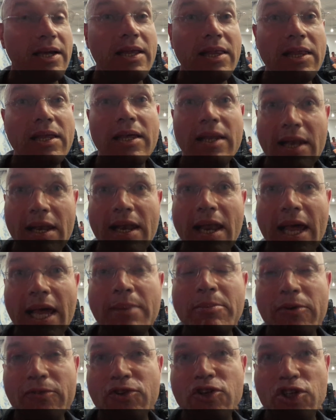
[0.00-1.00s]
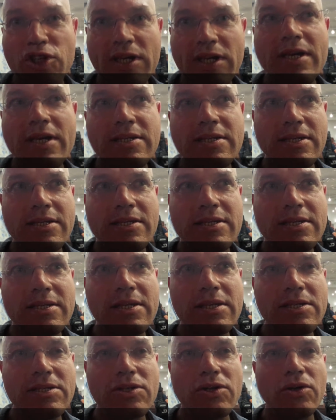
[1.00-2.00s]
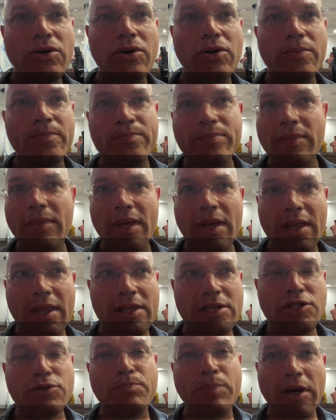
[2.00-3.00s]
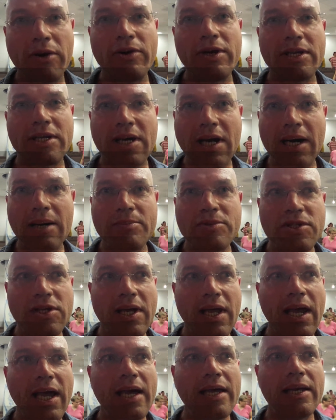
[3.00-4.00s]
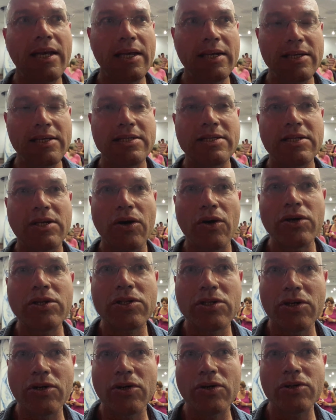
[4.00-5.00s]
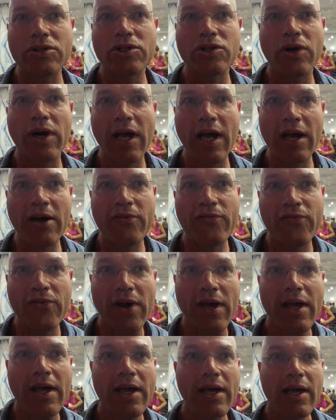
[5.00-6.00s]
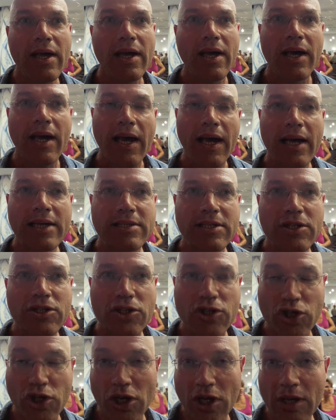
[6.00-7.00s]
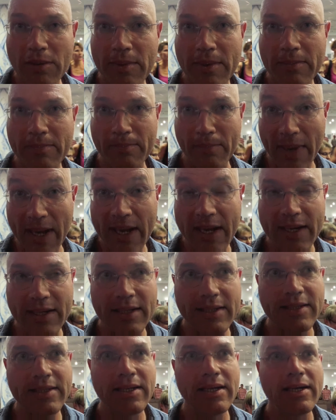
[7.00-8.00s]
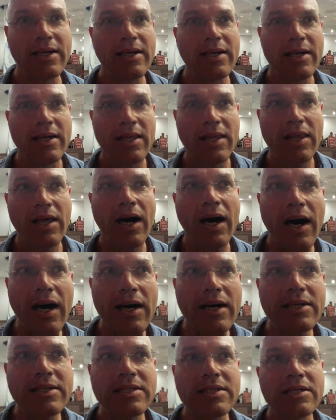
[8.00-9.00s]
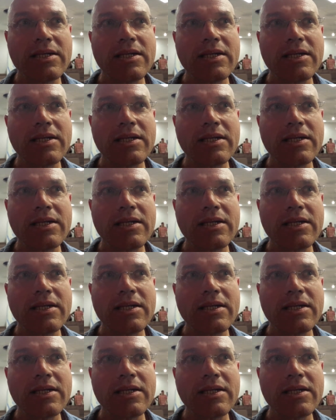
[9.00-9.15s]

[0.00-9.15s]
the name of Jesus. So the Spirit comes again, and it's good to have, as a German man, the heart